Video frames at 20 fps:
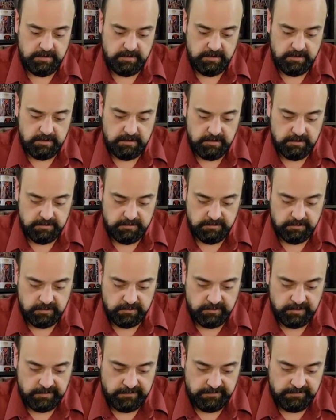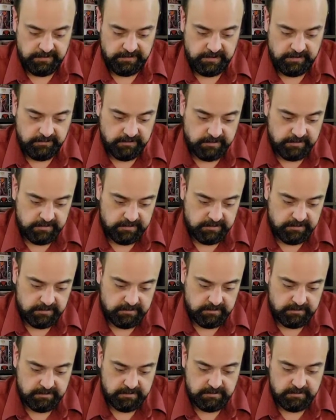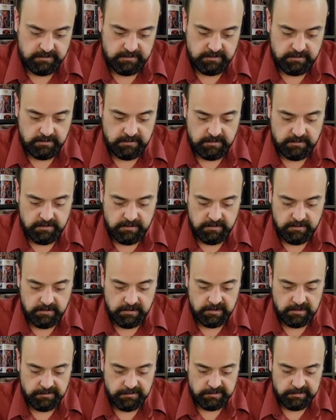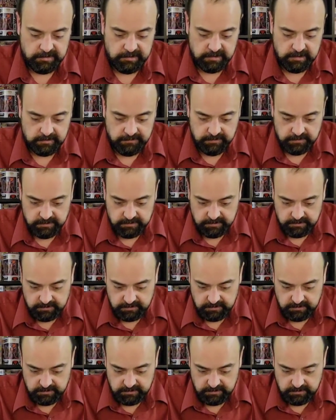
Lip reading: Here's one of my favorite Harbinger covers.